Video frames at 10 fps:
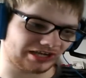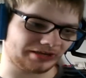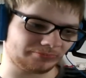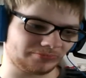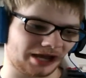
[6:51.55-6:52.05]

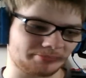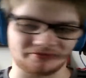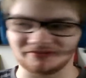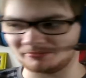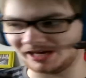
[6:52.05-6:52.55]
I'm happy
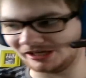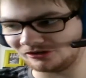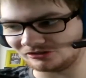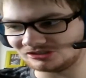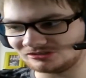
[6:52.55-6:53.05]
with my
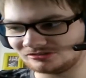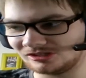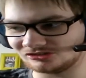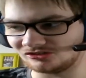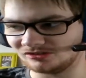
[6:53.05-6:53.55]
current
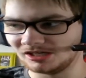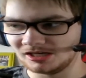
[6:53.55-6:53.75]
console.